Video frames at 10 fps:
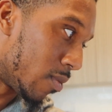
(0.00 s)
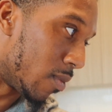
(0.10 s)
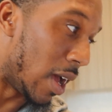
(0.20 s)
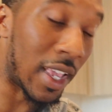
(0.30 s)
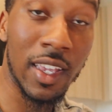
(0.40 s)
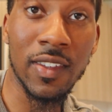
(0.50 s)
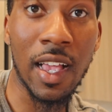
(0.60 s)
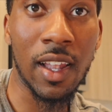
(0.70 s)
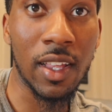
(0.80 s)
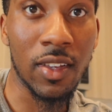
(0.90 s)
I guess
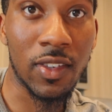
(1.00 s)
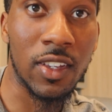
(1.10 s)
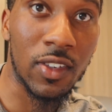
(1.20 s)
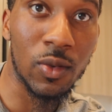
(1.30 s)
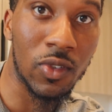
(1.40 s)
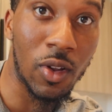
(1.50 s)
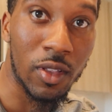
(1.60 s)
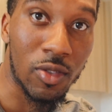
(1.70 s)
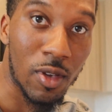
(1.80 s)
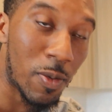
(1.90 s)
I'll let, since it was only
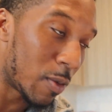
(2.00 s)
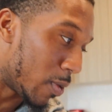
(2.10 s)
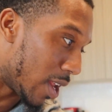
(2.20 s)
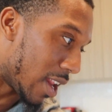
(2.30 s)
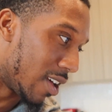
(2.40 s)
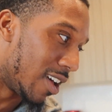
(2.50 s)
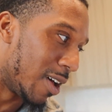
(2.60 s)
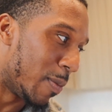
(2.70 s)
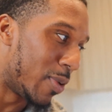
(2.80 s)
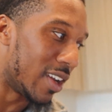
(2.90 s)
3 people
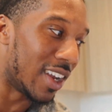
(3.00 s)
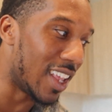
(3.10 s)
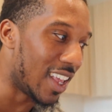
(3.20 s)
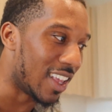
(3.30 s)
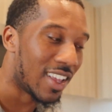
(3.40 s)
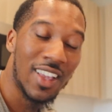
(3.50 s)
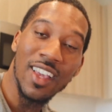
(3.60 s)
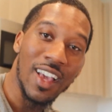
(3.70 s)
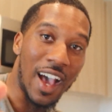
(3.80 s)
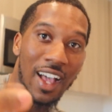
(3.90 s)
that put it in,
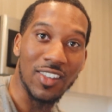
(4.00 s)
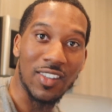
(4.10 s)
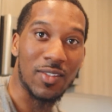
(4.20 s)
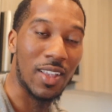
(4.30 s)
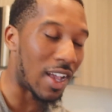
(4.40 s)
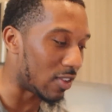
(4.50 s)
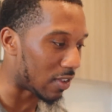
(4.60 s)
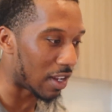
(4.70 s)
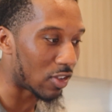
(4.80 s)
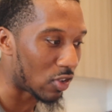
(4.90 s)
I'll just
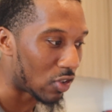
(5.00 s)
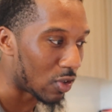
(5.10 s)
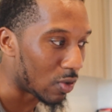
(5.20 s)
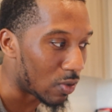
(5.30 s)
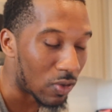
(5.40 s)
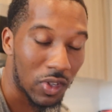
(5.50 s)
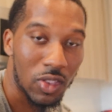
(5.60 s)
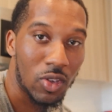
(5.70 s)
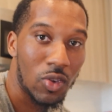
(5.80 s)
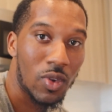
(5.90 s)
let you choose.
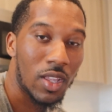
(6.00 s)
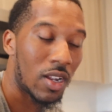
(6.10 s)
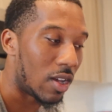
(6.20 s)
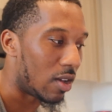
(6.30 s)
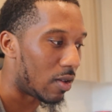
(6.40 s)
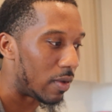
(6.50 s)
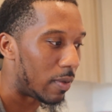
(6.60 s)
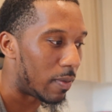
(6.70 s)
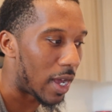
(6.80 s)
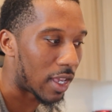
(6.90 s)
Either you can
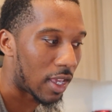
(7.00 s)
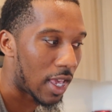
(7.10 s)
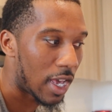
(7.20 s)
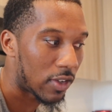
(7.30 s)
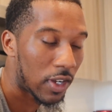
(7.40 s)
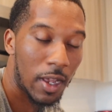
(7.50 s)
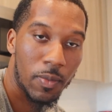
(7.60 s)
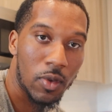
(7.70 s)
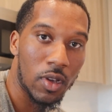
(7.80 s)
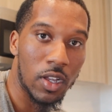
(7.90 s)
I can cash app
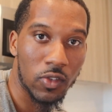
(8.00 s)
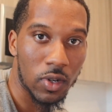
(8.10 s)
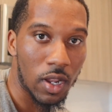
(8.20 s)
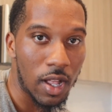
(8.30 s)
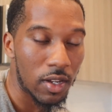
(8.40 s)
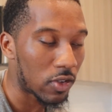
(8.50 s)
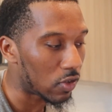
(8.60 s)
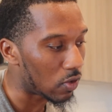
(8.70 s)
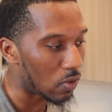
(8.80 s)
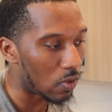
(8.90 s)
you
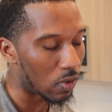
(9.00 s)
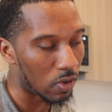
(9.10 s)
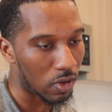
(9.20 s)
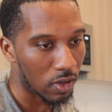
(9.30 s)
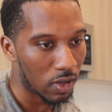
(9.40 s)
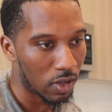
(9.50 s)
$100 or